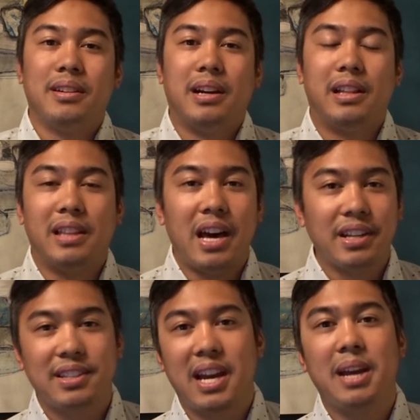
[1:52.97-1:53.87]
a lot
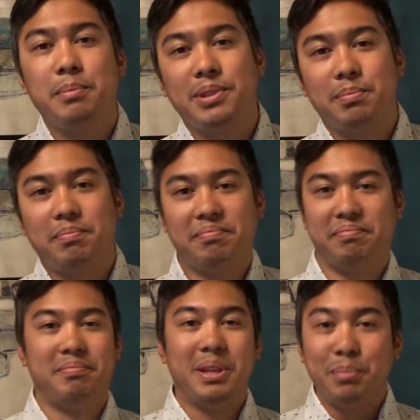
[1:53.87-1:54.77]
of times,
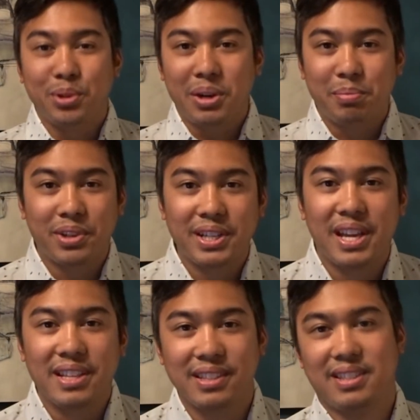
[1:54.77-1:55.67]
people are pretty
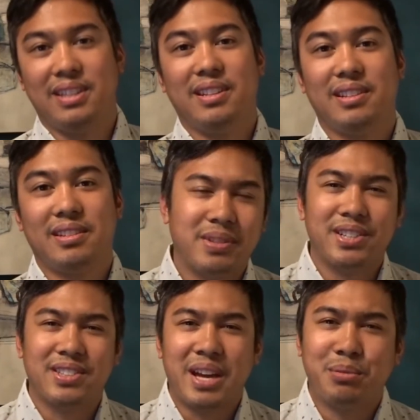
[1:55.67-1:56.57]
hesitant.
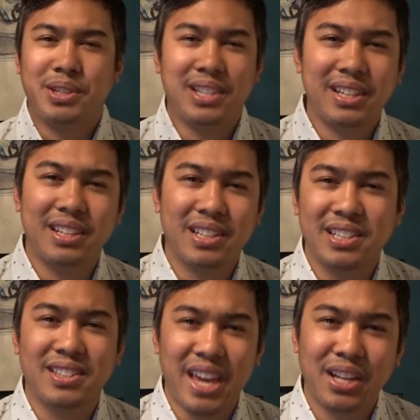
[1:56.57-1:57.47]
There's that
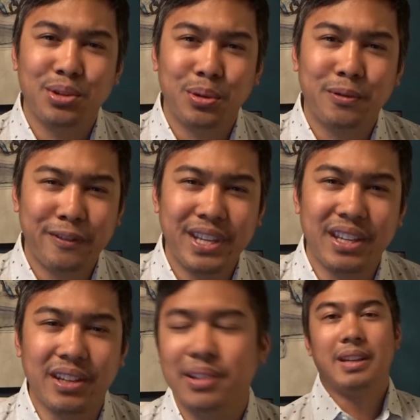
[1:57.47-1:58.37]
ridiculous annual
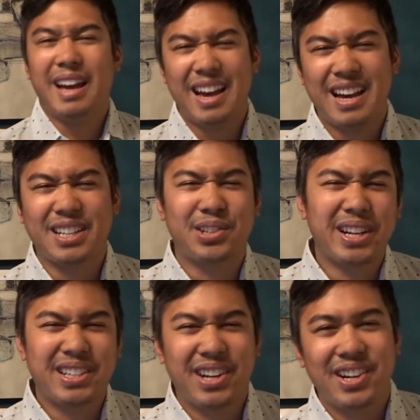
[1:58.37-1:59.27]
fee.
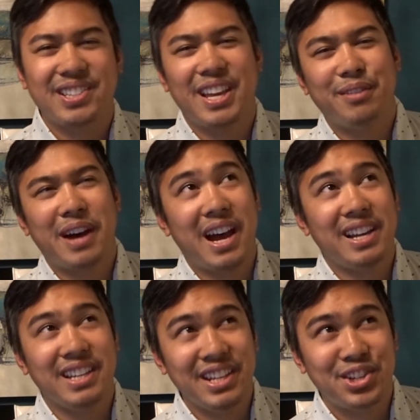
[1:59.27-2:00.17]
Credit cards have
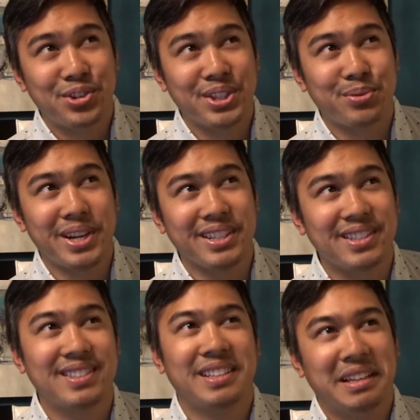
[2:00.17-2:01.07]
high interest
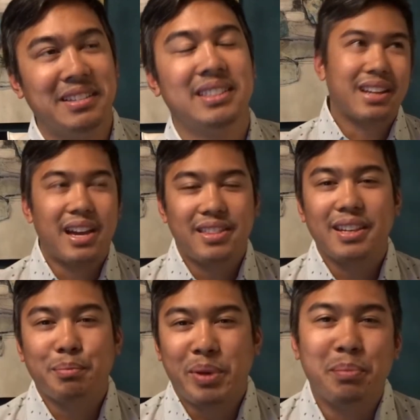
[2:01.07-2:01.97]
rates. I
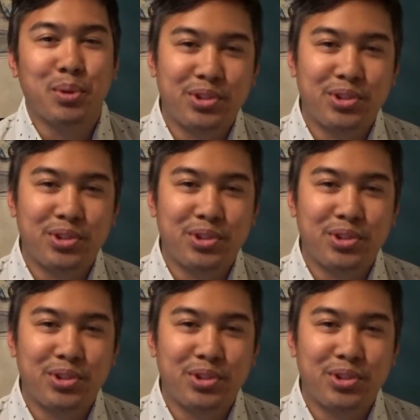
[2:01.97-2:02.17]
think people